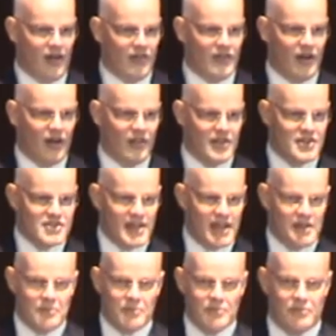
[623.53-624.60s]
on the
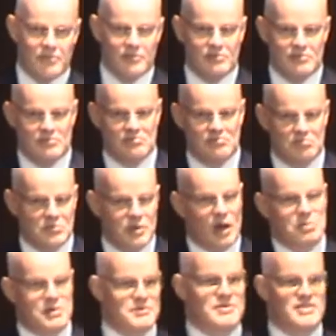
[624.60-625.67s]
same
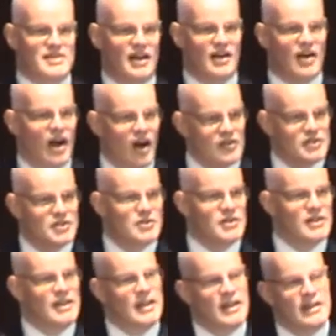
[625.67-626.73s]
problems now. How
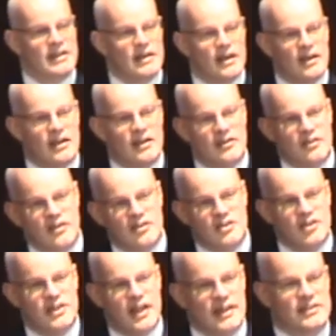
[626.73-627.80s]
to
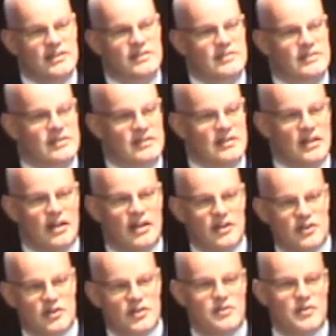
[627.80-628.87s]
connect
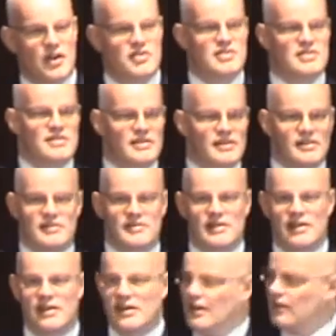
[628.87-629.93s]
universities,
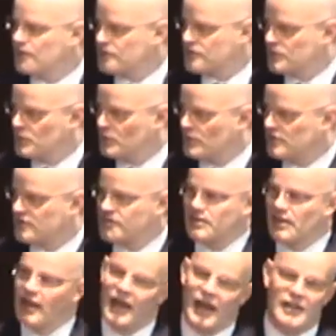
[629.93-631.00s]
schools,
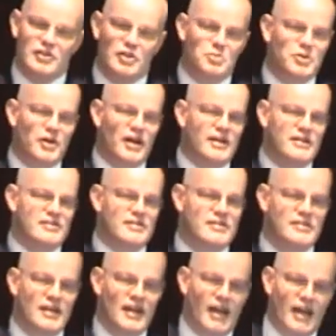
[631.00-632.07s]

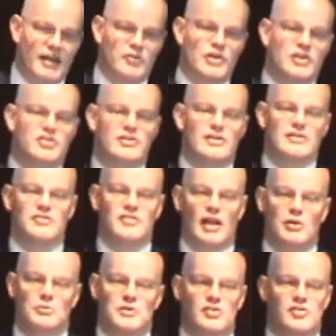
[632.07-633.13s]
enterprises, and regional
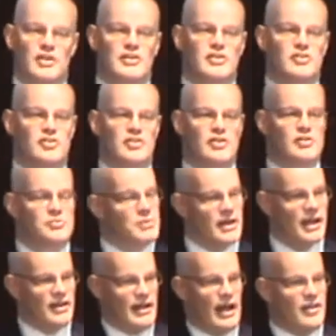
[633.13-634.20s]
development strategies.
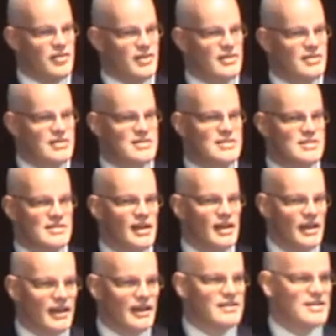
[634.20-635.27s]
I think this is
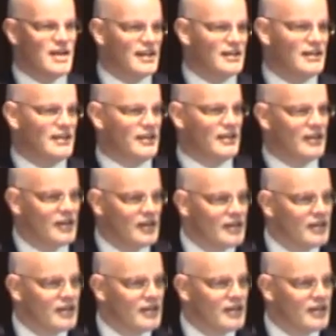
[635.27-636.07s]
exactly